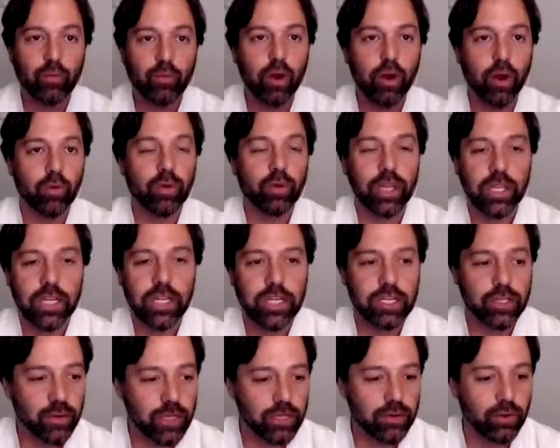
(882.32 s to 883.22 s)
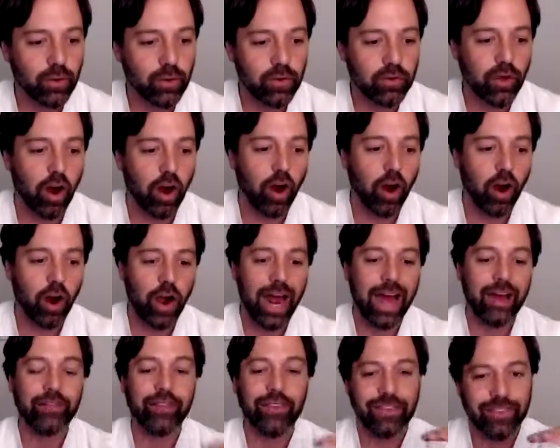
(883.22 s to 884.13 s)
religious rituals
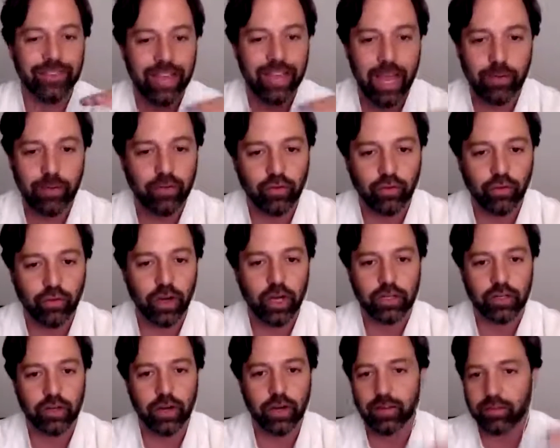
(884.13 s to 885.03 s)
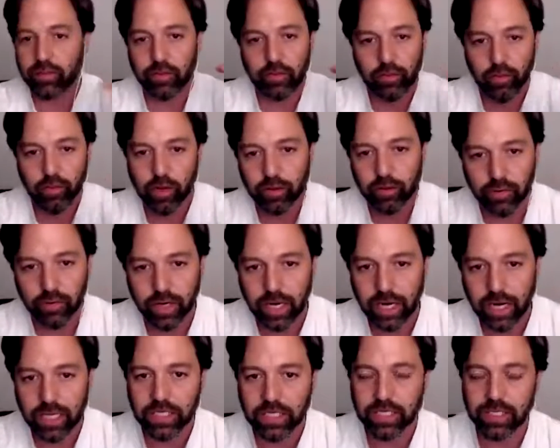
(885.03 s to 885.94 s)
have the same structure as the structure of
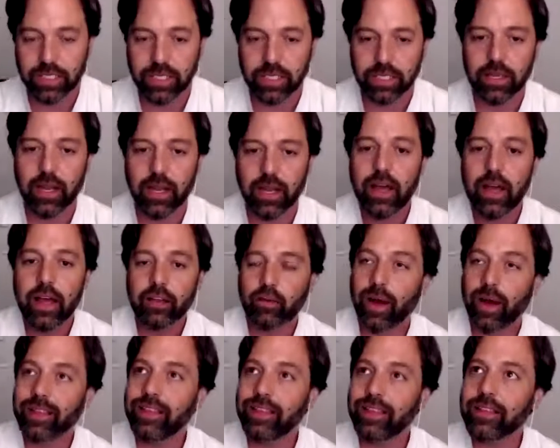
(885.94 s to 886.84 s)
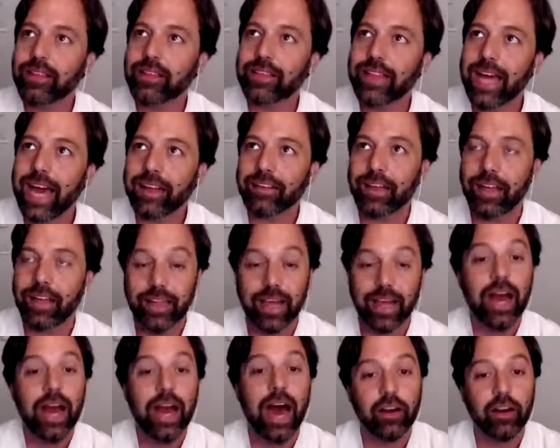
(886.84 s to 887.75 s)
consciousness. So I think and
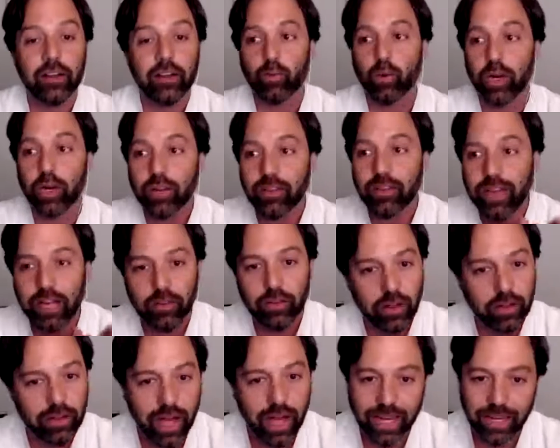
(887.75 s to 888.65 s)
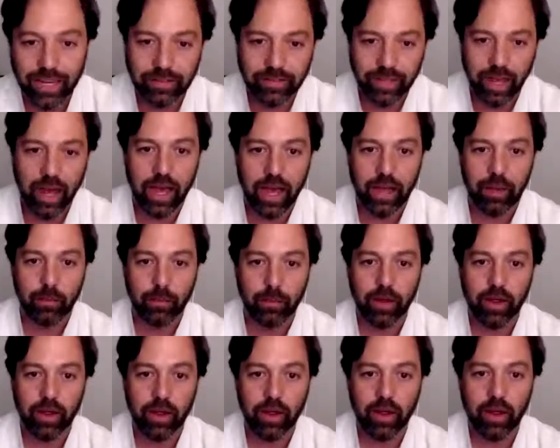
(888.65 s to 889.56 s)
then what does that look like in time?
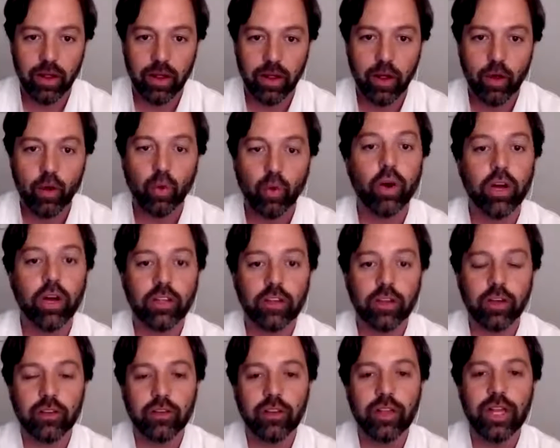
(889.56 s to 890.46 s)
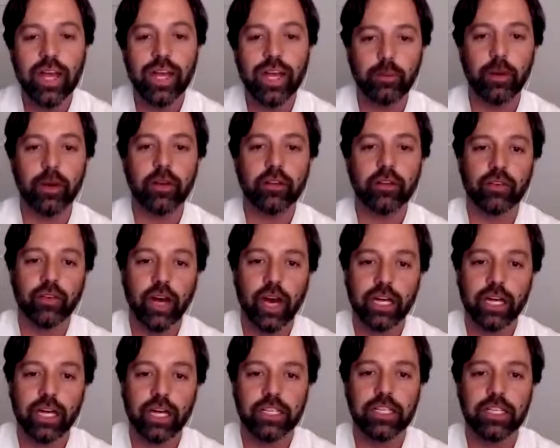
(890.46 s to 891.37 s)
what does the experience of
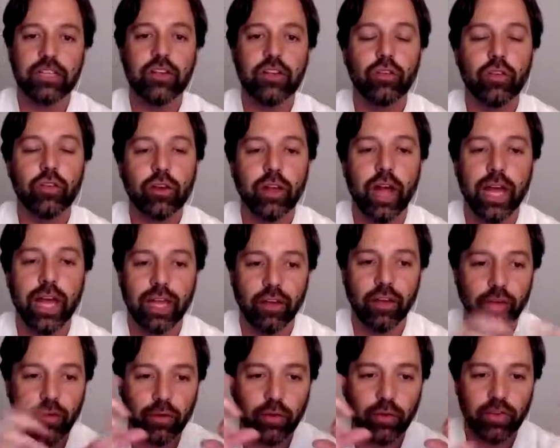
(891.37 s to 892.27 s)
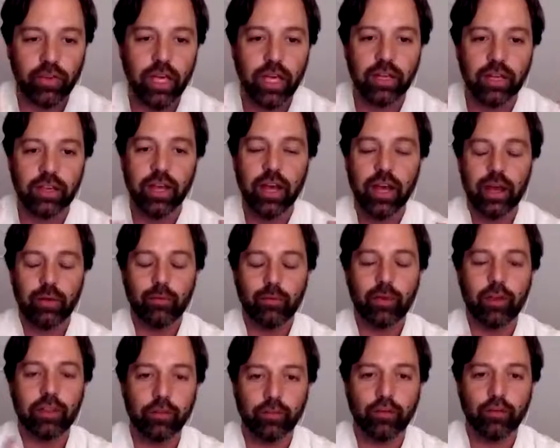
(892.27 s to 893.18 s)
consciousness look like if you see it
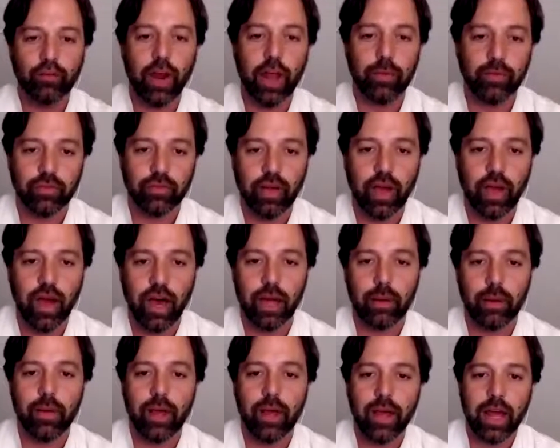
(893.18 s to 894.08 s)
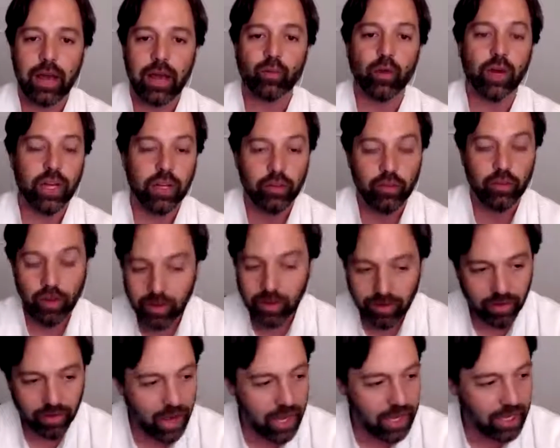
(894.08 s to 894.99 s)
with the frame of time? And what it looks
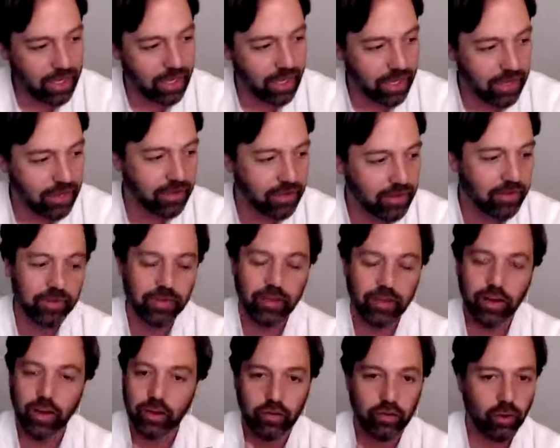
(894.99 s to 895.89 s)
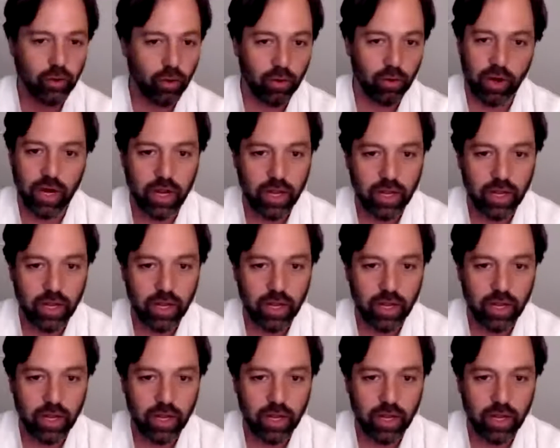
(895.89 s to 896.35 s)
like is a story.